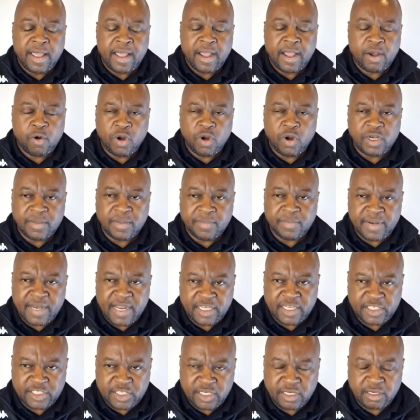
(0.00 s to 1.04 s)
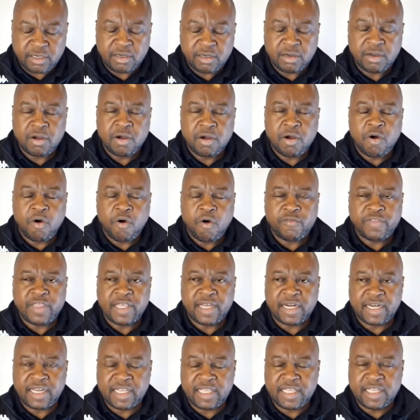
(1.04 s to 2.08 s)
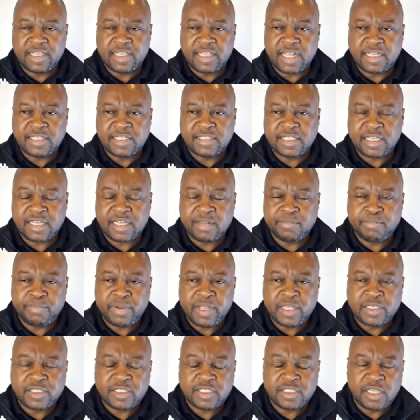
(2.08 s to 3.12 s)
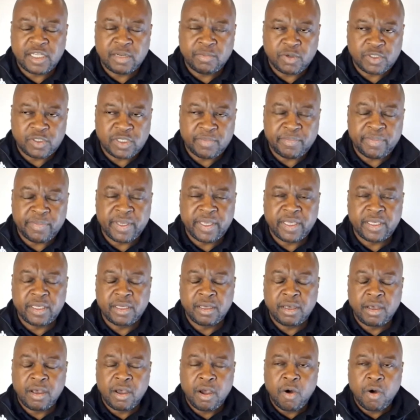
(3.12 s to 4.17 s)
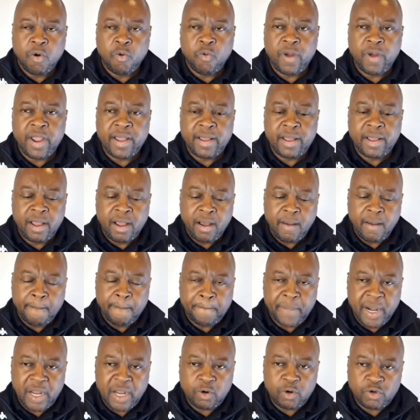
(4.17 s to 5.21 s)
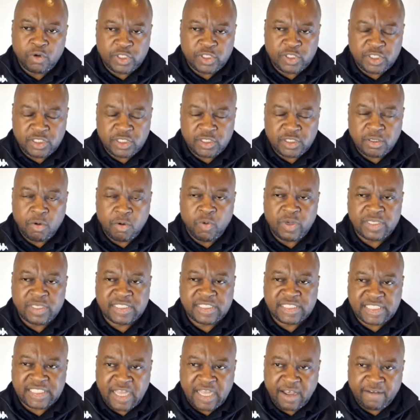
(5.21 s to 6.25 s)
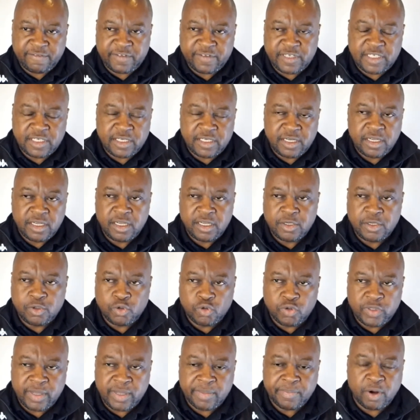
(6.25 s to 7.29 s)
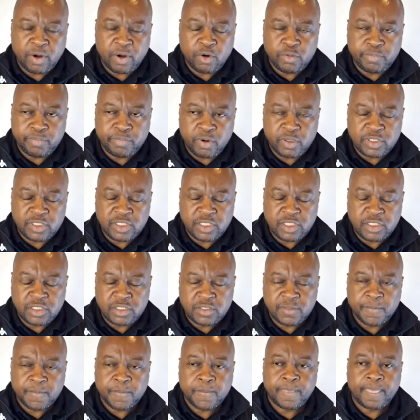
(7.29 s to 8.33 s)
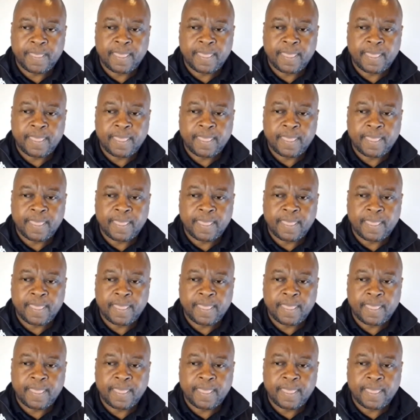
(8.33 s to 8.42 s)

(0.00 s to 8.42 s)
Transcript: a condemnation of the rigging that has taken place in Mozambique, where ballots were stuffed into the ballot boxes,